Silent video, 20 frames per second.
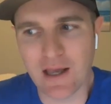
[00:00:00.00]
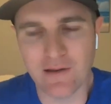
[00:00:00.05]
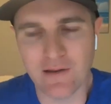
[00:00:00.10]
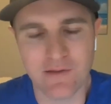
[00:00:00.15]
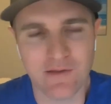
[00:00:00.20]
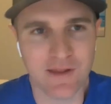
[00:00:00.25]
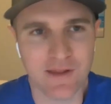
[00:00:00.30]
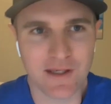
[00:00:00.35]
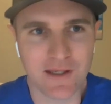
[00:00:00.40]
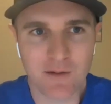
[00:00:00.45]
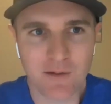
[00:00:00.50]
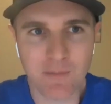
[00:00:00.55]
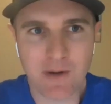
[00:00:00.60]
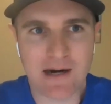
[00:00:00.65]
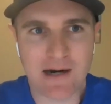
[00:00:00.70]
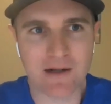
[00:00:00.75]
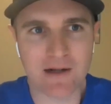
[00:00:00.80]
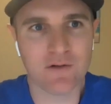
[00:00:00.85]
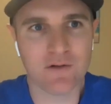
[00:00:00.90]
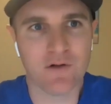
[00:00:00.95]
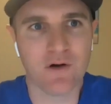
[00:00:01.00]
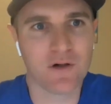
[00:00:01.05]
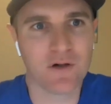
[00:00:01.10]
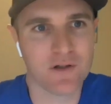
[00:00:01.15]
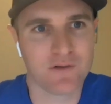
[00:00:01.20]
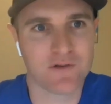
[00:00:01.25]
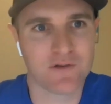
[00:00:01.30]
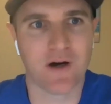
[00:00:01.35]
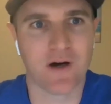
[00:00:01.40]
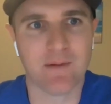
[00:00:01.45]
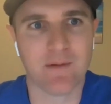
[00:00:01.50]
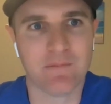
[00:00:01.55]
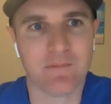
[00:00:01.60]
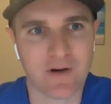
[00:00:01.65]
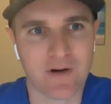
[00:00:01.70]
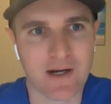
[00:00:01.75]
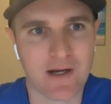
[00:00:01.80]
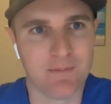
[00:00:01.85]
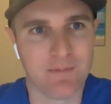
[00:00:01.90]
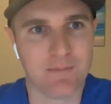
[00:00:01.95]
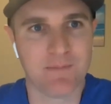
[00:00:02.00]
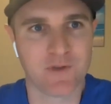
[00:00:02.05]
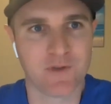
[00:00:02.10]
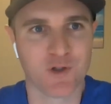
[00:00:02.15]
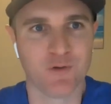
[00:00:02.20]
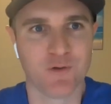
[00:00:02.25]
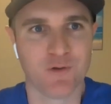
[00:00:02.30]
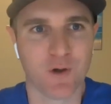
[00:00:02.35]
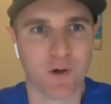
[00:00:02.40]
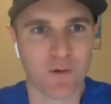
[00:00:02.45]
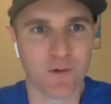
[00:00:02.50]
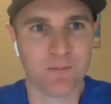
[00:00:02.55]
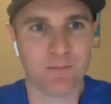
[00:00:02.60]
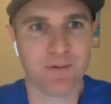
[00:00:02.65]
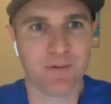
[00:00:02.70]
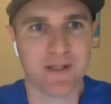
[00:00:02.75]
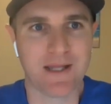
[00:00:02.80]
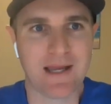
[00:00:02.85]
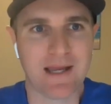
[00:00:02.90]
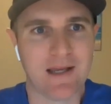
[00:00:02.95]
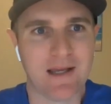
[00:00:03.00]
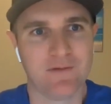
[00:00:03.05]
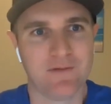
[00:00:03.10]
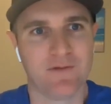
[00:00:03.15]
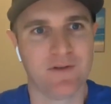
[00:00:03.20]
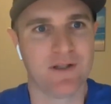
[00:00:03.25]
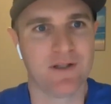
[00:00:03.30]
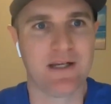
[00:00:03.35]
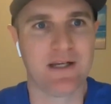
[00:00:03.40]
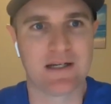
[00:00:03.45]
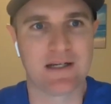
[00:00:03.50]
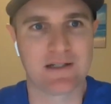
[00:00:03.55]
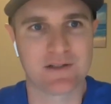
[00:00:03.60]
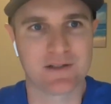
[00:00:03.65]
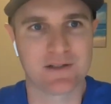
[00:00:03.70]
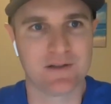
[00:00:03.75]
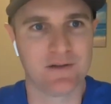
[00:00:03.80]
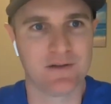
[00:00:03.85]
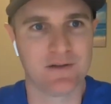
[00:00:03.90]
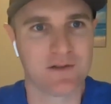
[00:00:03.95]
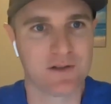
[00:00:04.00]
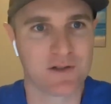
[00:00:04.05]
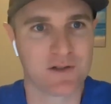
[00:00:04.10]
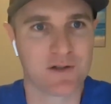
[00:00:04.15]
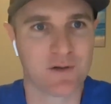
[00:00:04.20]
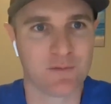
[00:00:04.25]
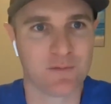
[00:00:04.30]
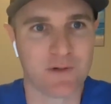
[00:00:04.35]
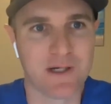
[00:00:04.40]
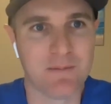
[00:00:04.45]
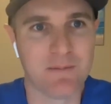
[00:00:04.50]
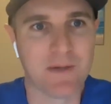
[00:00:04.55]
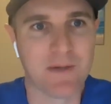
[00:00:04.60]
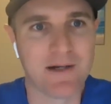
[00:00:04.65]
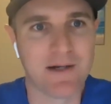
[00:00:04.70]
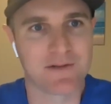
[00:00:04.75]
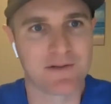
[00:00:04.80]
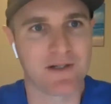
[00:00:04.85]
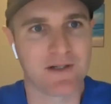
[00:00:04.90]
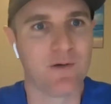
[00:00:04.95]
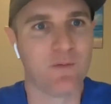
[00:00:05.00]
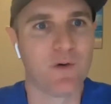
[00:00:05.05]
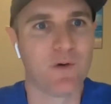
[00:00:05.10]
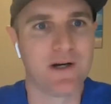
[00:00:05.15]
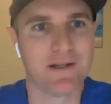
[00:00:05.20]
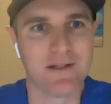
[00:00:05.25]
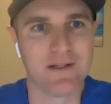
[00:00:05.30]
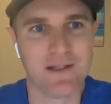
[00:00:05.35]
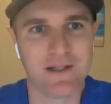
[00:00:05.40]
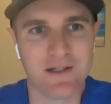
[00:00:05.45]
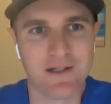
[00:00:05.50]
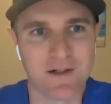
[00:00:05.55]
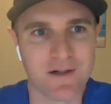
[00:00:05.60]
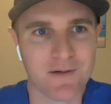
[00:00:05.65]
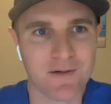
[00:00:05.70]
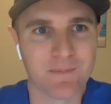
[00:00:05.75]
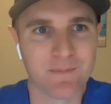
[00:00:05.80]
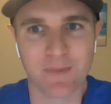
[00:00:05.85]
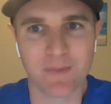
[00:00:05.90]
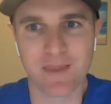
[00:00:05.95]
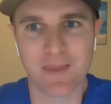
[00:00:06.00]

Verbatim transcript: think about a longer time frame. So don't plan for the next just three months and one year.